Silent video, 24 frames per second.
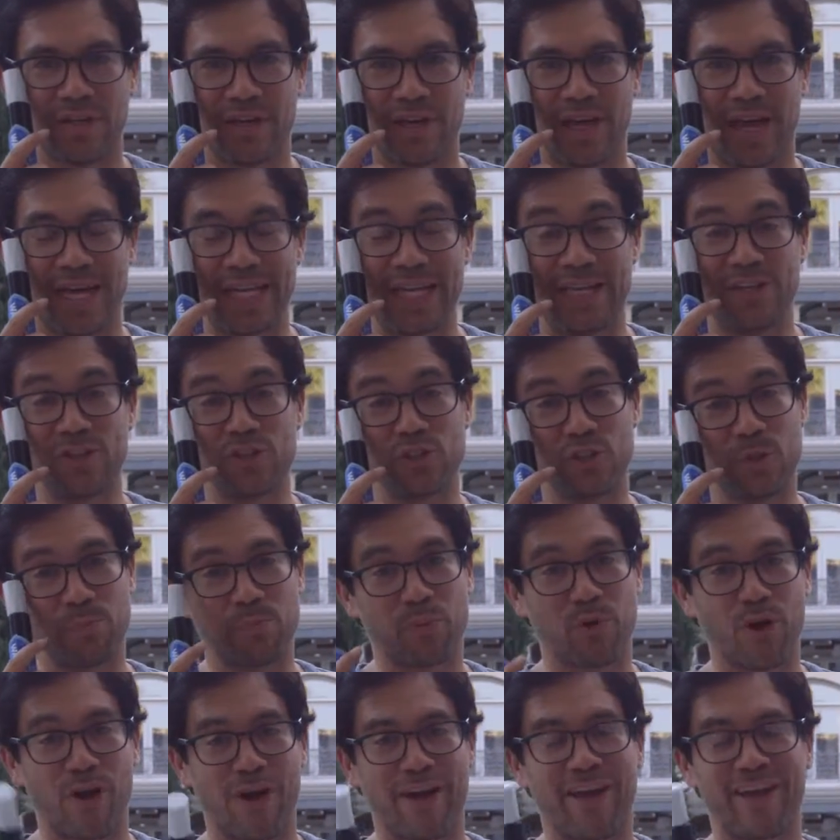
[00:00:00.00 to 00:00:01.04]
And here's the
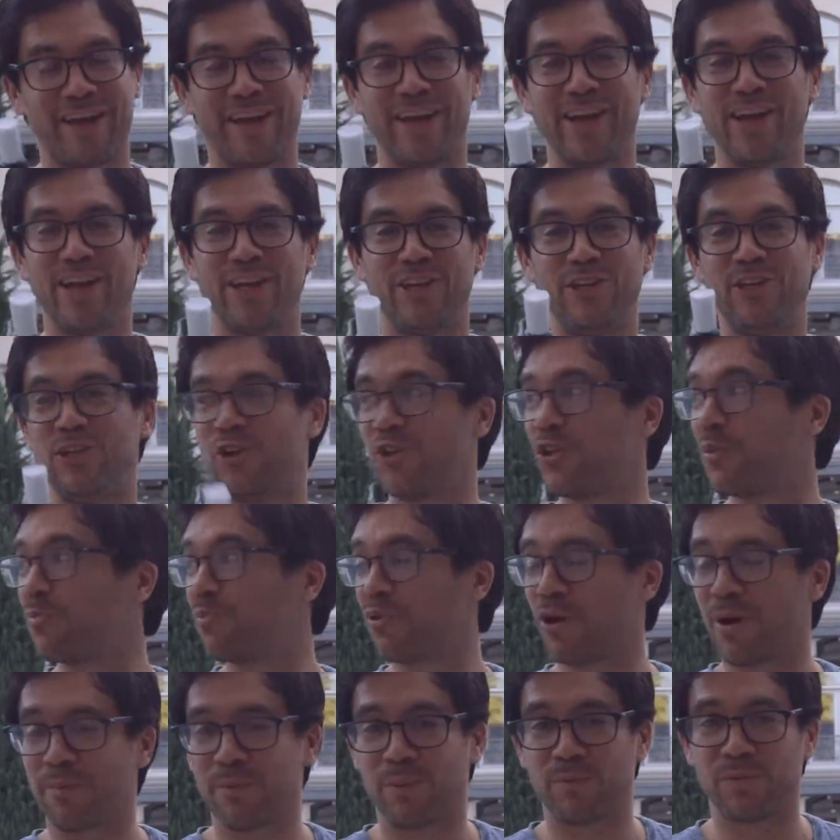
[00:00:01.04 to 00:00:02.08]
problem. You know the
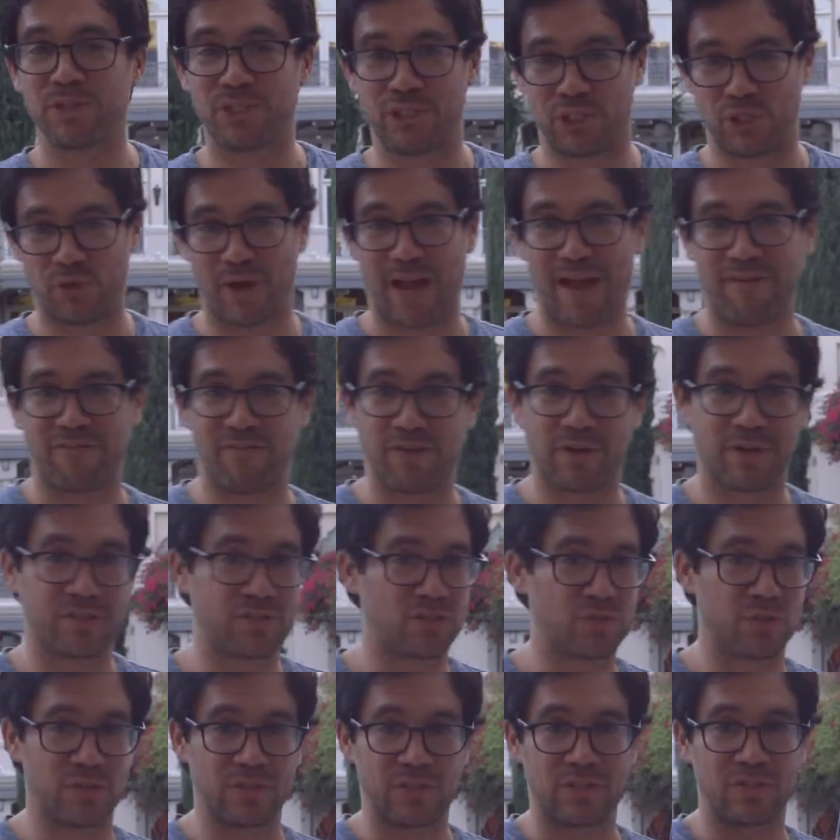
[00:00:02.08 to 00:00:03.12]
problem with traffic?
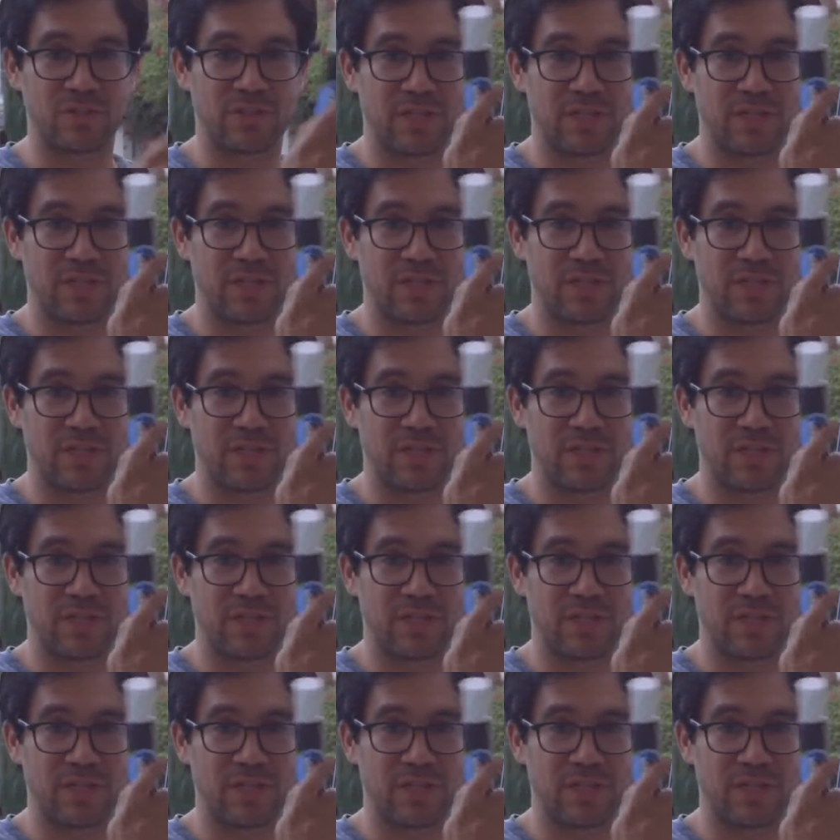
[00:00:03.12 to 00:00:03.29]
So this is